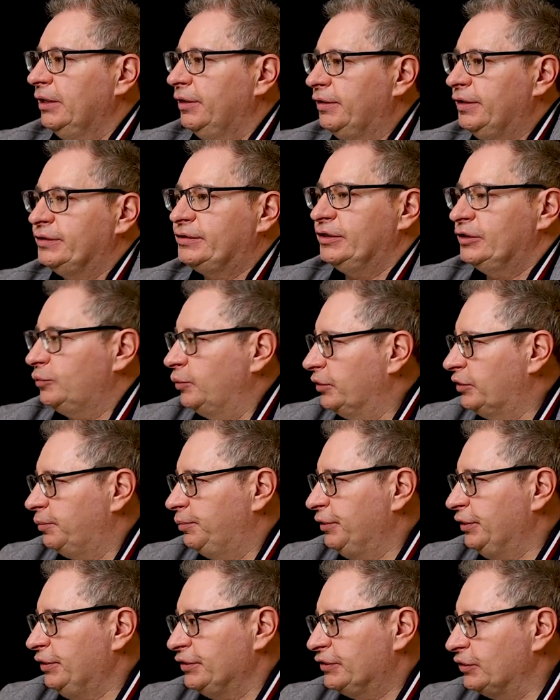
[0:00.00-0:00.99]
this is what's
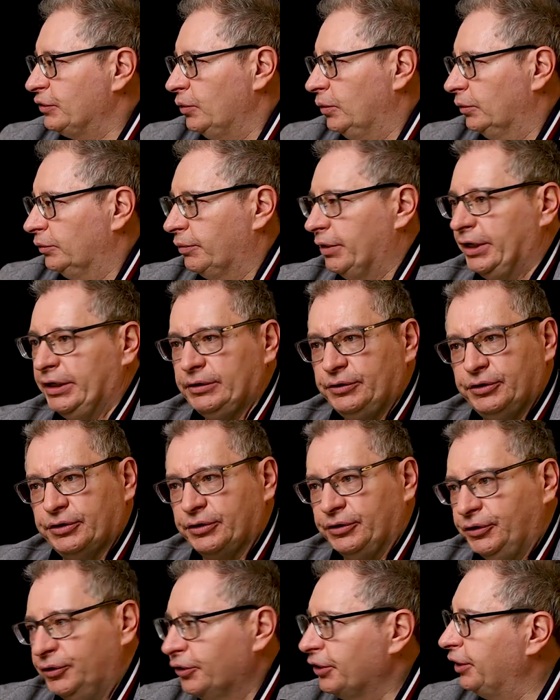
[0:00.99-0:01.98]
being sold, right?
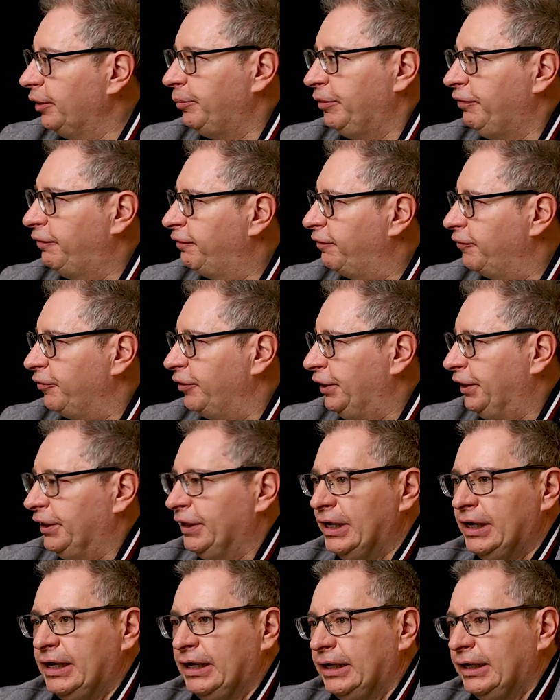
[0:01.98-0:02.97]
You're going to be
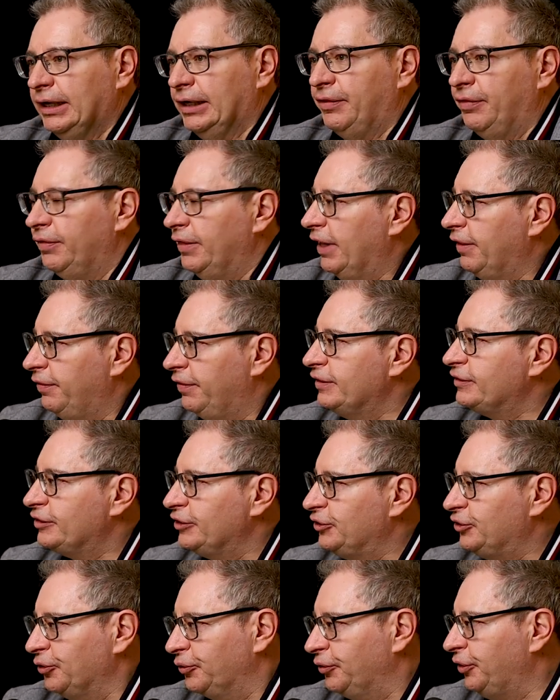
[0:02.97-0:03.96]
free, and this
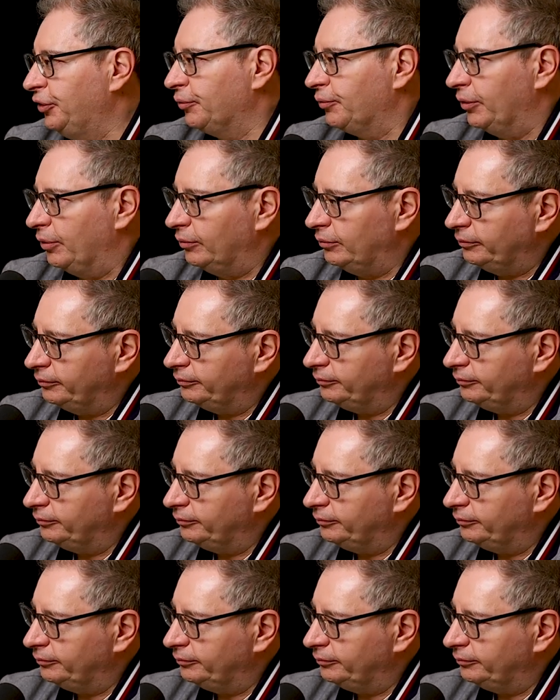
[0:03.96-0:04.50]
is your hero.